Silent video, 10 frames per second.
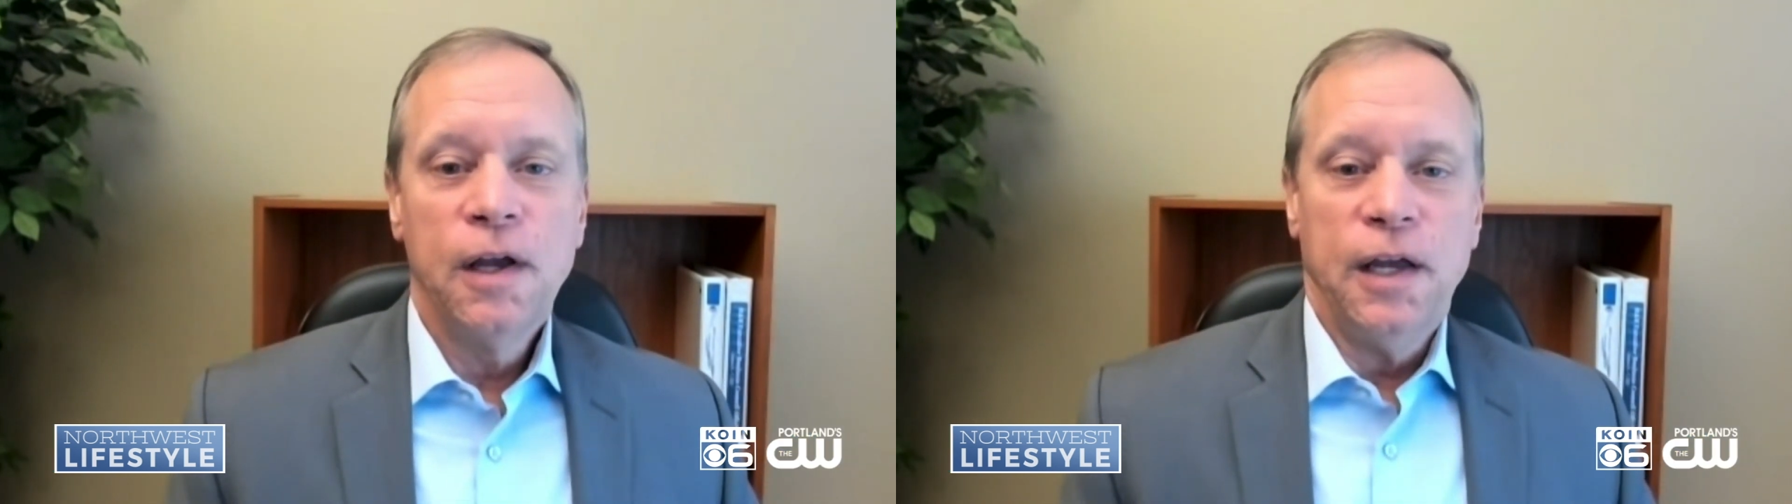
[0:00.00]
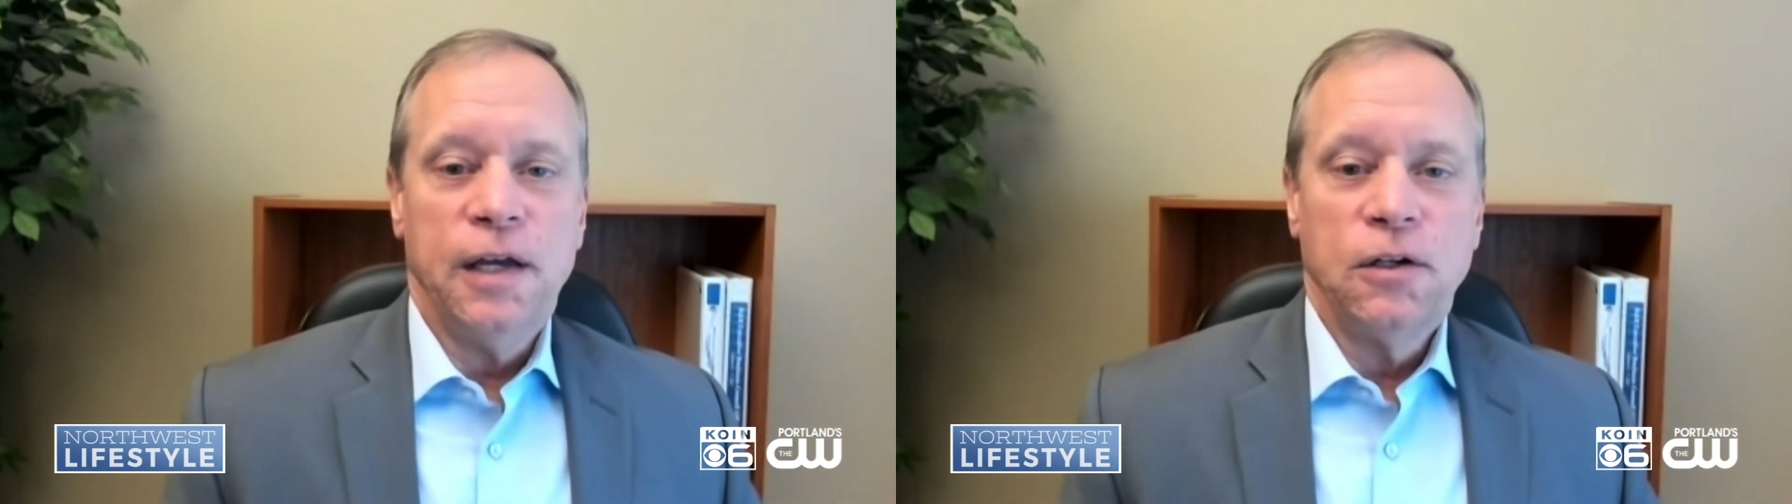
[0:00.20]

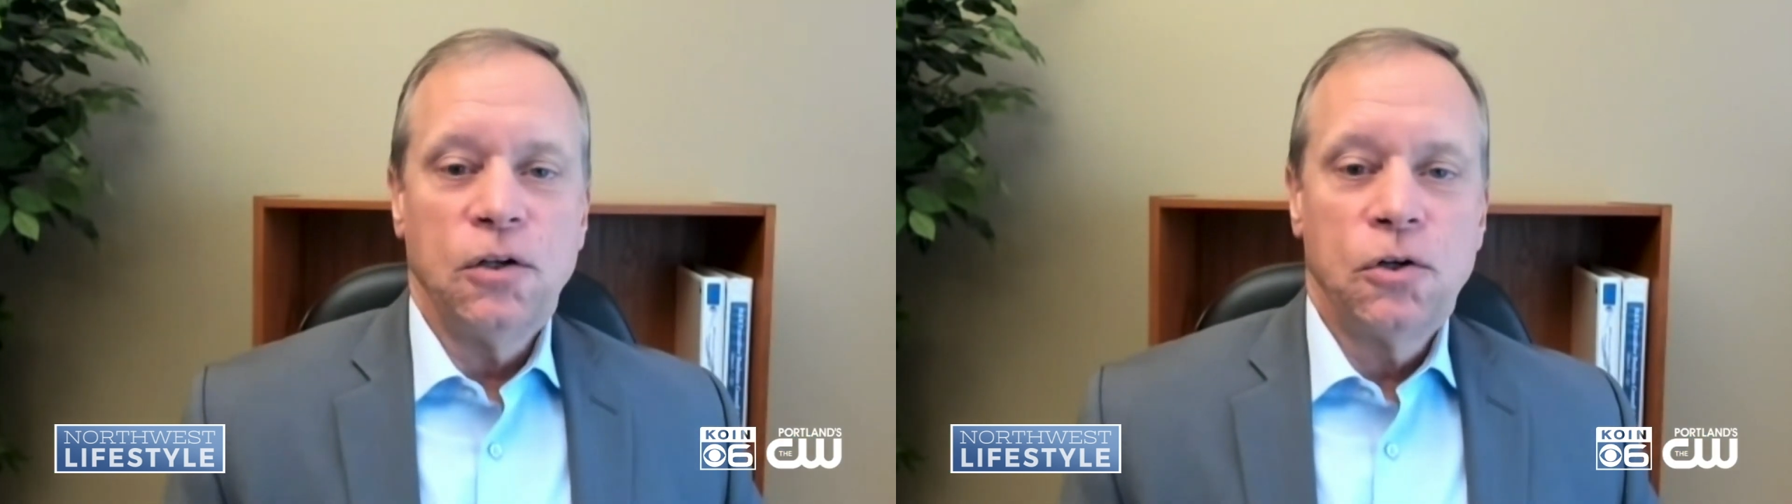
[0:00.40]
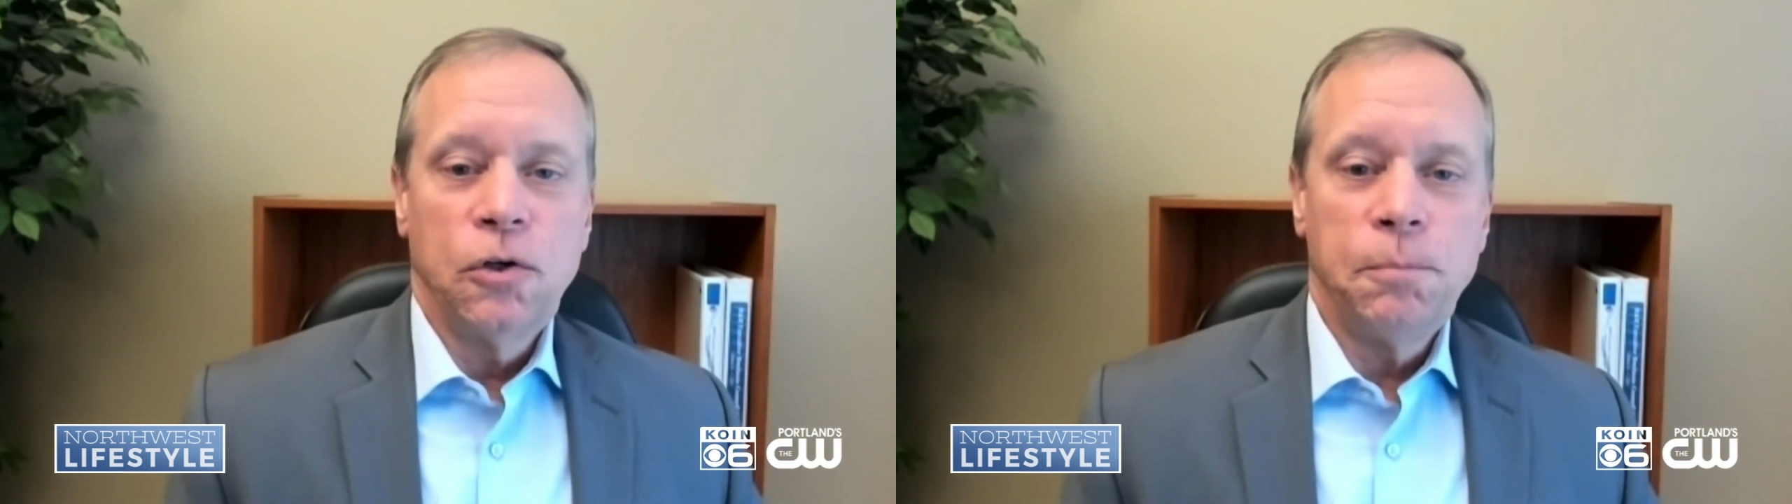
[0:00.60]
and
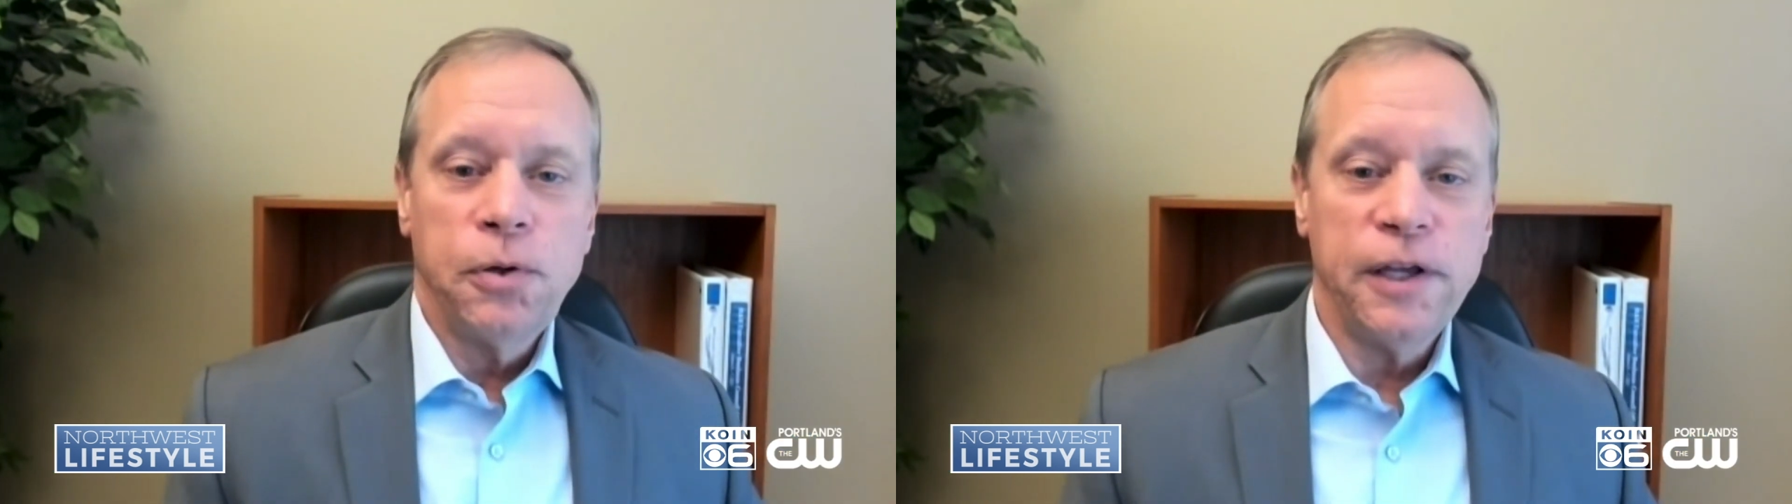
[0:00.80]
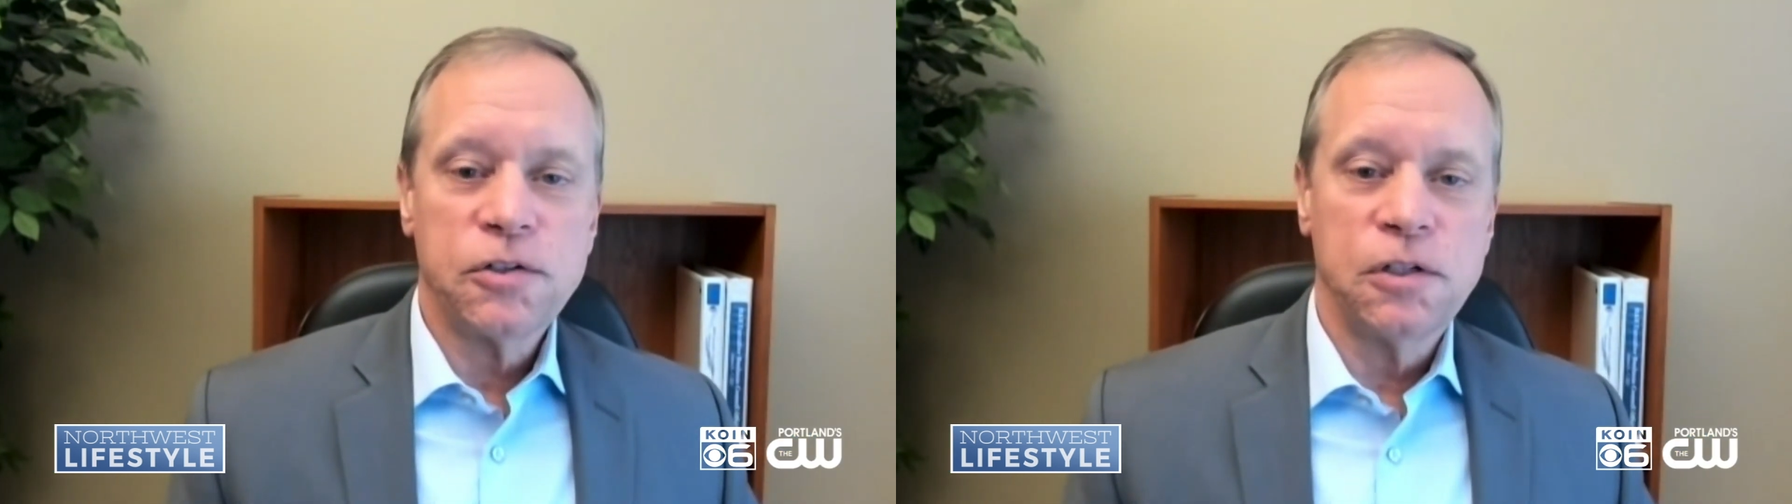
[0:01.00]
good
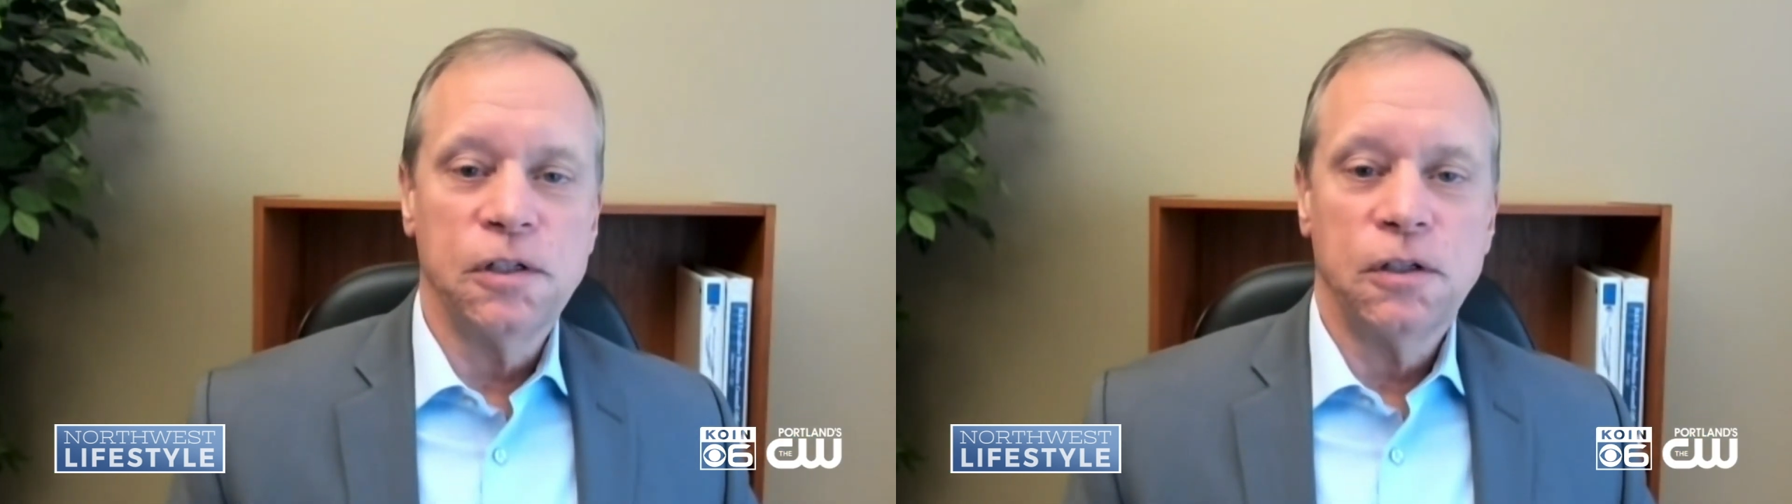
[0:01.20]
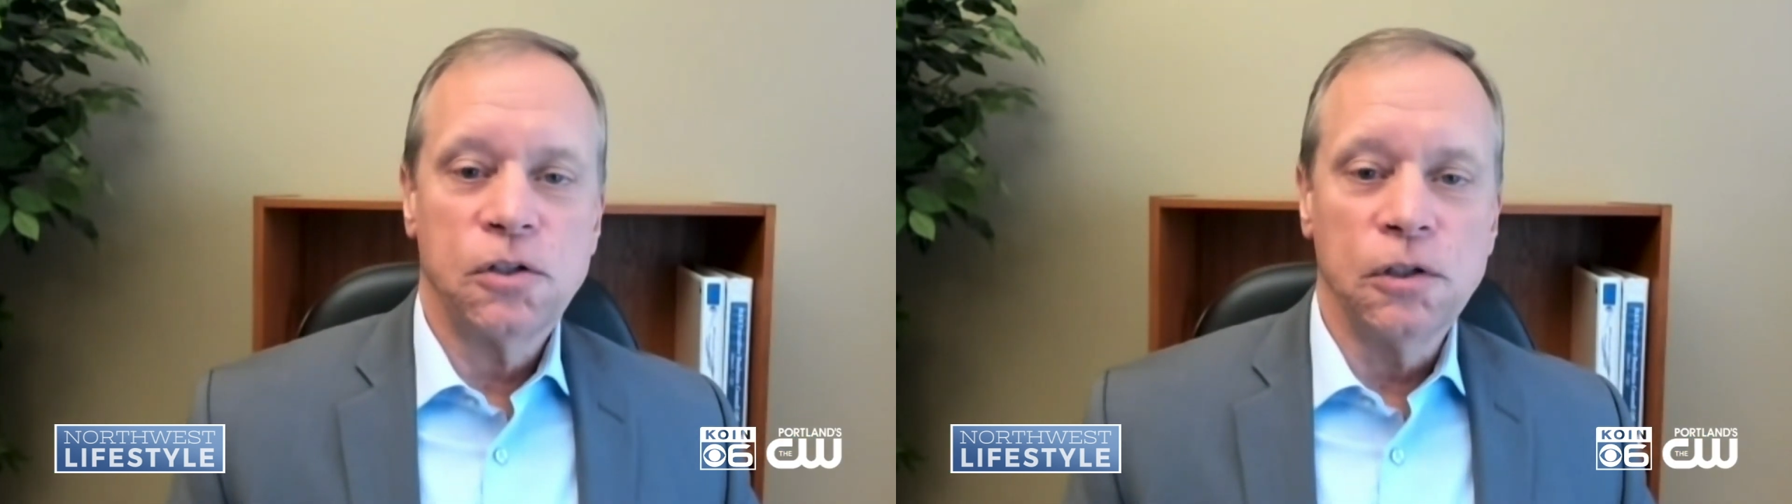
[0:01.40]
place to